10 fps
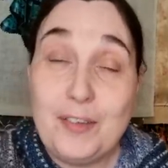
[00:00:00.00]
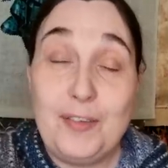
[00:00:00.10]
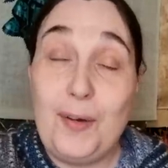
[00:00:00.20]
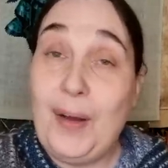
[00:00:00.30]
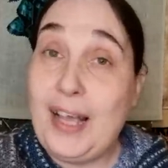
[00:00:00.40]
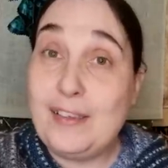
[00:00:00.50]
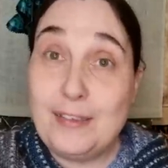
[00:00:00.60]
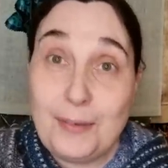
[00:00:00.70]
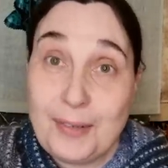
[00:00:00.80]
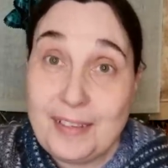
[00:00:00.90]
So as
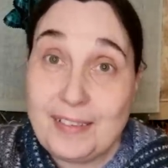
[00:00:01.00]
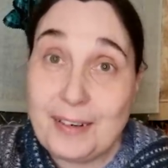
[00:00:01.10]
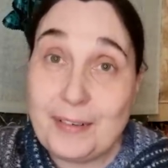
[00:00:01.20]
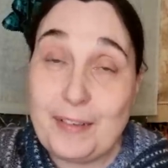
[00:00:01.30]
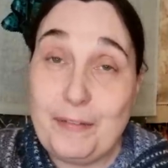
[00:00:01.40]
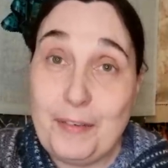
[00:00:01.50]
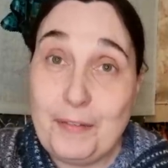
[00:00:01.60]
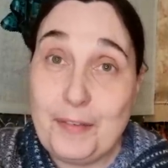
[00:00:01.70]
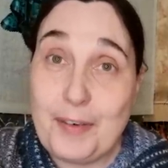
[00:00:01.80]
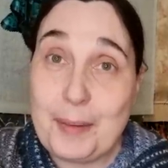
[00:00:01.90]
soon as there is a
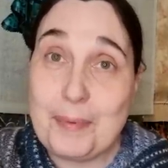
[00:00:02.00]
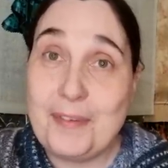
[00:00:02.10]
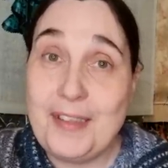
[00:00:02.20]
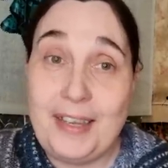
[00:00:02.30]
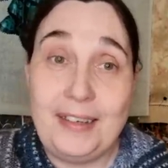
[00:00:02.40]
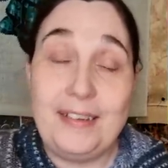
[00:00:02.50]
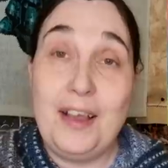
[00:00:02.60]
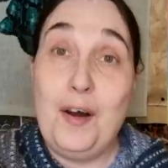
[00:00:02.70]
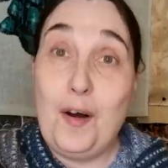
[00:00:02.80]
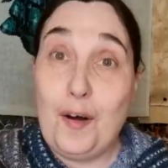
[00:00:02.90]
55%
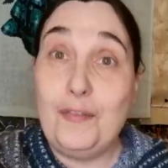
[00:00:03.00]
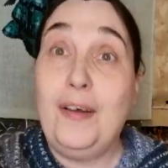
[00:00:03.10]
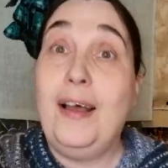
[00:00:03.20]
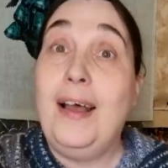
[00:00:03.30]
off,